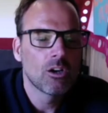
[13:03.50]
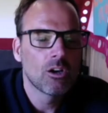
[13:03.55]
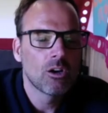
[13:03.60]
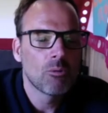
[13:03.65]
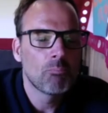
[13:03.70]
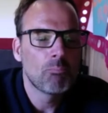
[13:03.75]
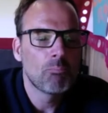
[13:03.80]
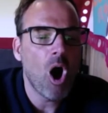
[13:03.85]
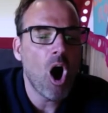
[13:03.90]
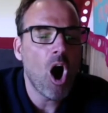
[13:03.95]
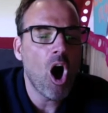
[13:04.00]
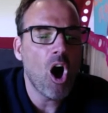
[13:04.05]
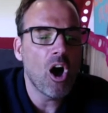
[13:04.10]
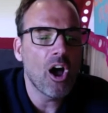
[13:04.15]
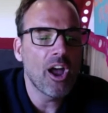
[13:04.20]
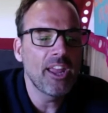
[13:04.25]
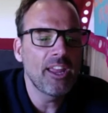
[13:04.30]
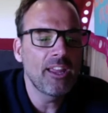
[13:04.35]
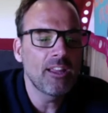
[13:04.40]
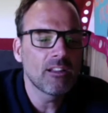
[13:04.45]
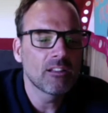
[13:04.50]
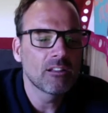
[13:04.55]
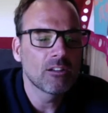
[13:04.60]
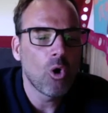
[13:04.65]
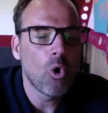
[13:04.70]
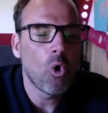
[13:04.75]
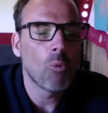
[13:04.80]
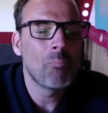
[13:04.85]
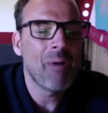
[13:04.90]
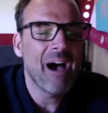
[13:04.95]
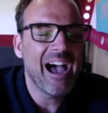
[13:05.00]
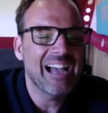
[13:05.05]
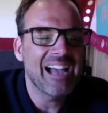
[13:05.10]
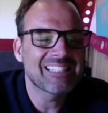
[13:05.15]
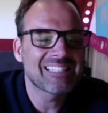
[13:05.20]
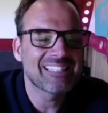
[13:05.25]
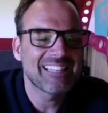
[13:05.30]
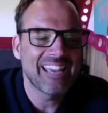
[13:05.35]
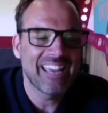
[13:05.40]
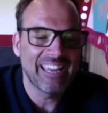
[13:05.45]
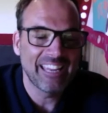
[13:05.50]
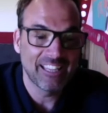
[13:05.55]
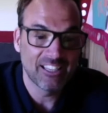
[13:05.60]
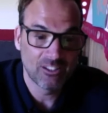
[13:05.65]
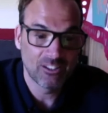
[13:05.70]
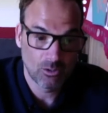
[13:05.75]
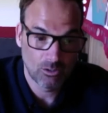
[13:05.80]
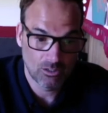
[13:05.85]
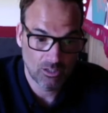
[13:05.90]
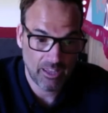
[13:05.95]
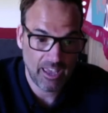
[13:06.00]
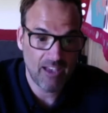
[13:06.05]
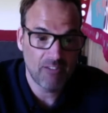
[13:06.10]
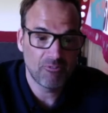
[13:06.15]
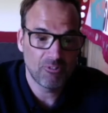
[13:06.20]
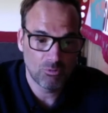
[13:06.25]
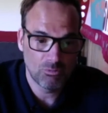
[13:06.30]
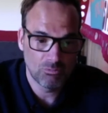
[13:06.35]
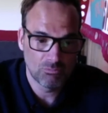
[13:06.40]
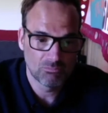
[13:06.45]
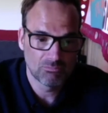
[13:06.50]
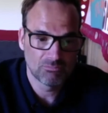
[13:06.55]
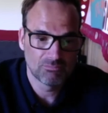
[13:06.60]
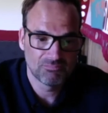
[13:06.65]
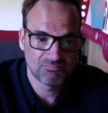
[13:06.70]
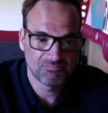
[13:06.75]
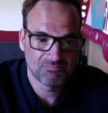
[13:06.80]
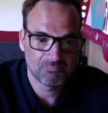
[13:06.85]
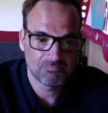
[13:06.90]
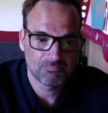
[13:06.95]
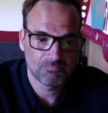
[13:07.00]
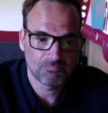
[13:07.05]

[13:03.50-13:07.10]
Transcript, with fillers: Pie or pasty? Careful. Pie.